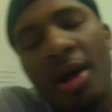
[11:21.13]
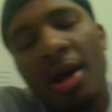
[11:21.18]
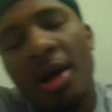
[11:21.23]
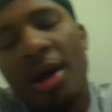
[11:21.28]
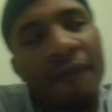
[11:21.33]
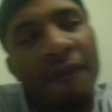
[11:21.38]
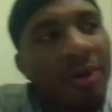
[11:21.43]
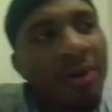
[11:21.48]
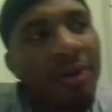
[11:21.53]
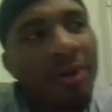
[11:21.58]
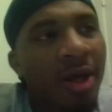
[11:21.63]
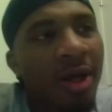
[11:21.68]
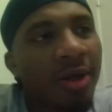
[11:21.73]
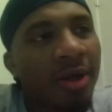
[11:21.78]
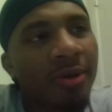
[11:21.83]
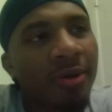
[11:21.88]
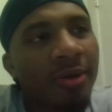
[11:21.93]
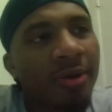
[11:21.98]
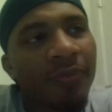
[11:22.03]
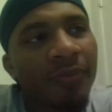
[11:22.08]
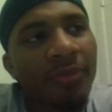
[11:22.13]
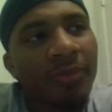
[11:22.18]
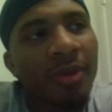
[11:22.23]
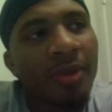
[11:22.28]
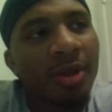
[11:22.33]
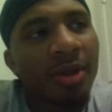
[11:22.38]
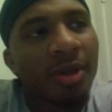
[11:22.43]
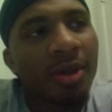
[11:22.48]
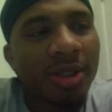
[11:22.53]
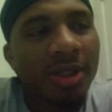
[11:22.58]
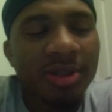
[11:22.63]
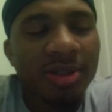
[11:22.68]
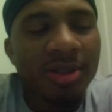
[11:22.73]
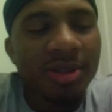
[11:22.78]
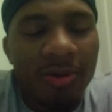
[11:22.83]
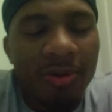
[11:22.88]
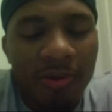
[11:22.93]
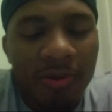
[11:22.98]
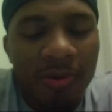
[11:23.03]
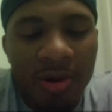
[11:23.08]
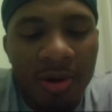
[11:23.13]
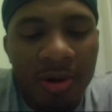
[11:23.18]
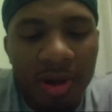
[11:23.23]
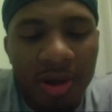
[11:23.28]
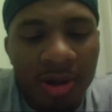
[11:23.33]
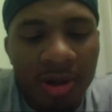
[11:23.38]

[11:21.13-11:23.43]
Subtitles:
I feel like that's a good point